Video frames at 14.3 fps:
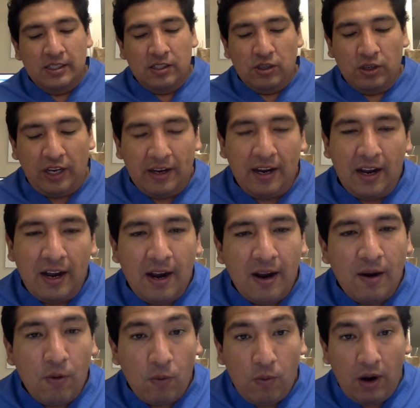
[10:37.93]
Okay,
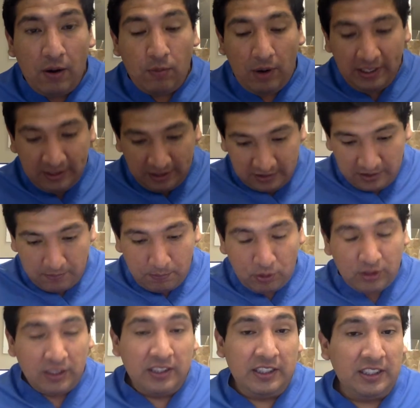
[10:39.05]
why is this
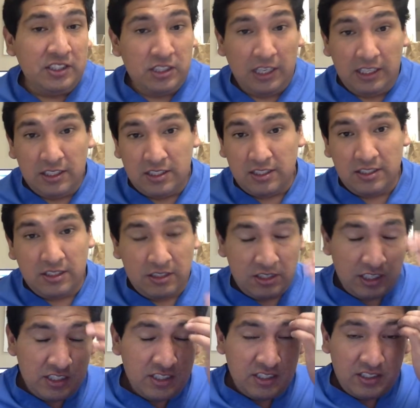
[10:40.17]
important? This
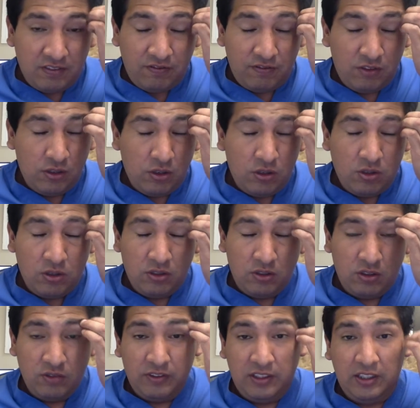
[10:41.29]
changes the flow
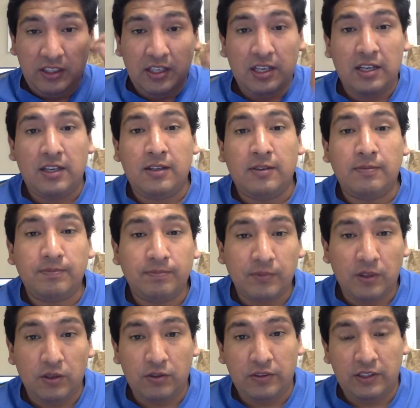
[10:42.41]
of the
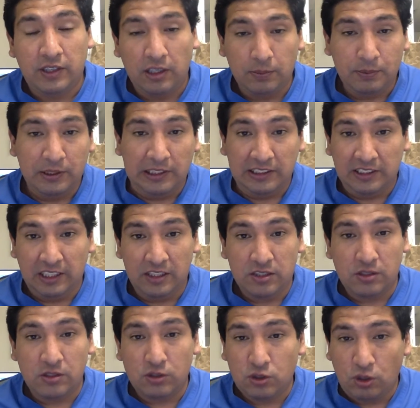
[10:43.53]

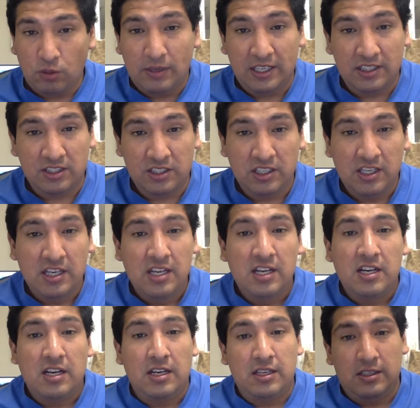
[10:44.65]
hospitalization so much.
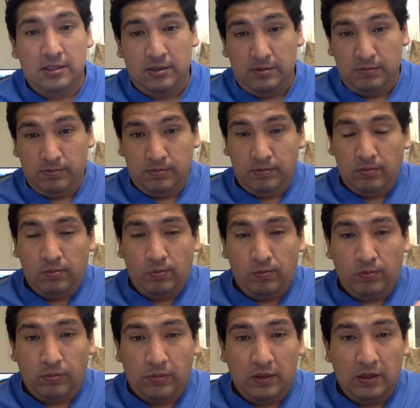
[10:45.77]

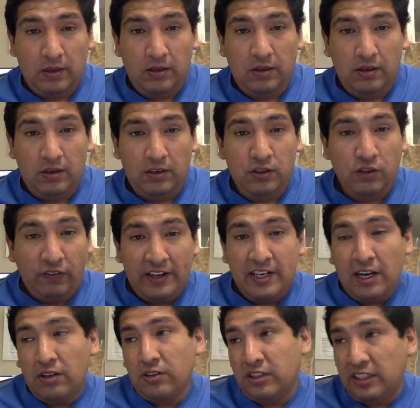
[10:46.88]
If you find
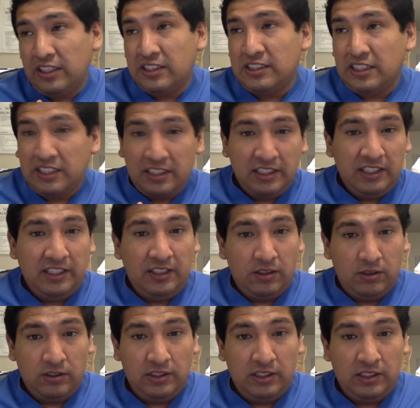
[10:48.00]
out this early
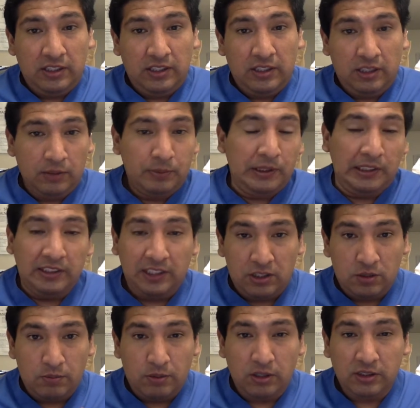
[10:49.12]
on the
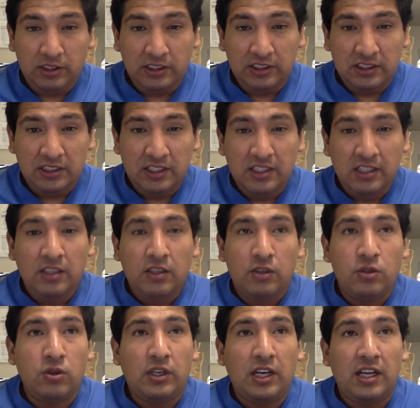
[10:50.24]
hospitalization process,
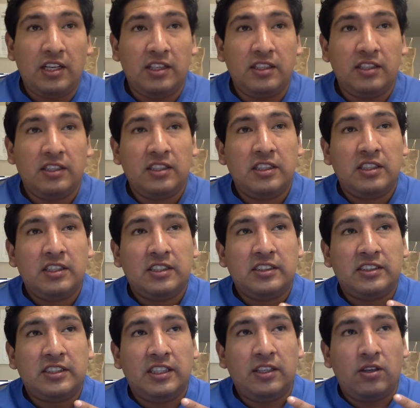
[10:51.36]
you can
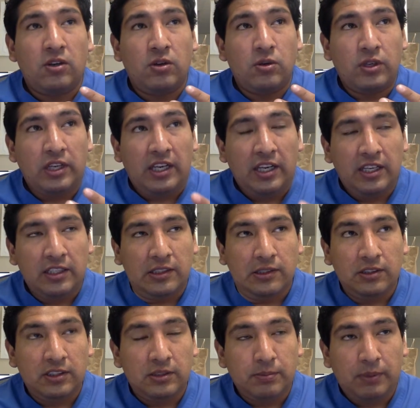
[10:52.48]
say, okay, so
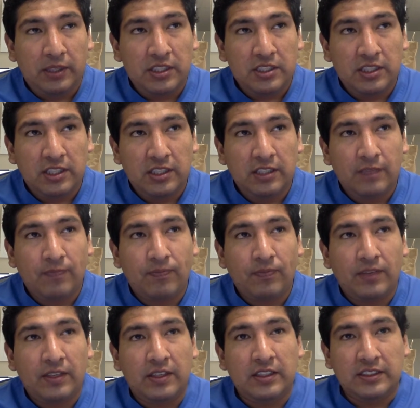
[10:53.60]
this patient
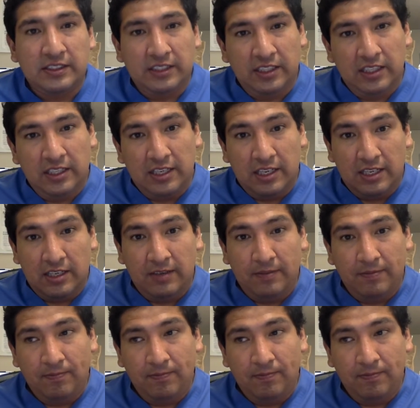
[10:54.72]
is DNR-DNI